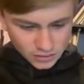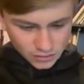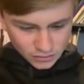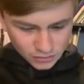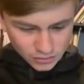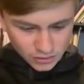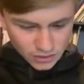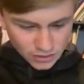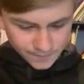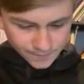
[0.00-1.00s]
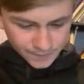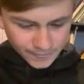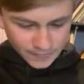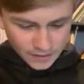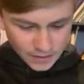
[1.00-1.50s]
all good there.
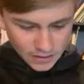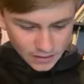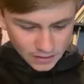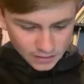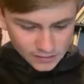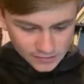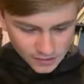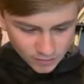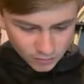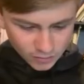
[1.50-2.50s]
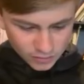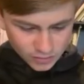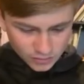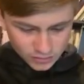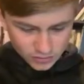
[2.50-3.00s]
And he's got
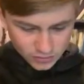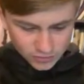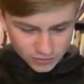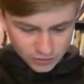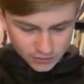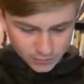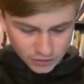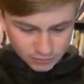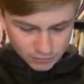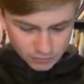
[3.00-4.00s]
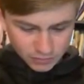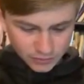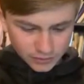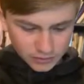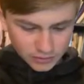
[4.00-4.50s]
one with that's purple
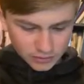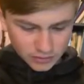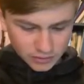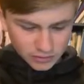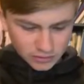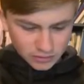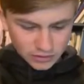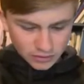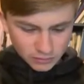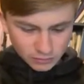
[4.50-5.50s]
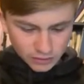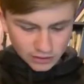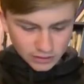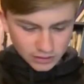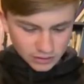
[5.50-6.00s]
with a nickel
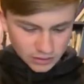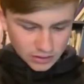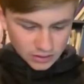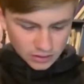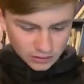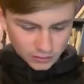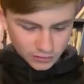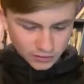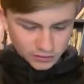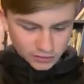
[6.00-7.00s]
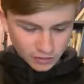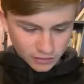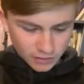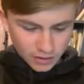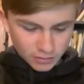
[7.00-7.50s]
blade and one that's dark
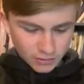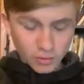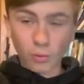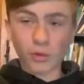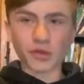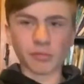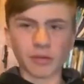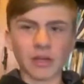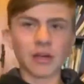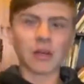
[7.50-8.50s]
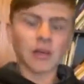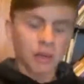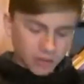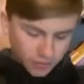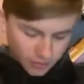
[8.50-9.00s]
red with an orange blade.
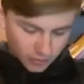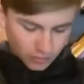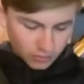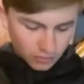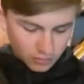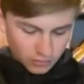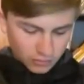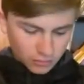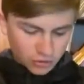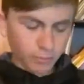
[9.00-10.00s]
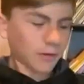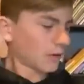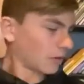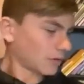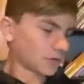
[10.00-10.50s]
So jump on
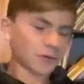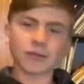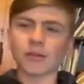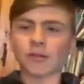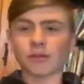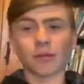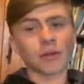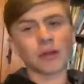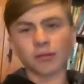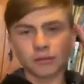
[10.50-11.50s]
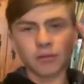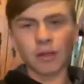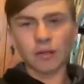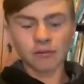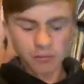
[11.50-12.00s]
those. He's only got those two
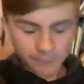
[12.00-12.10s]
left.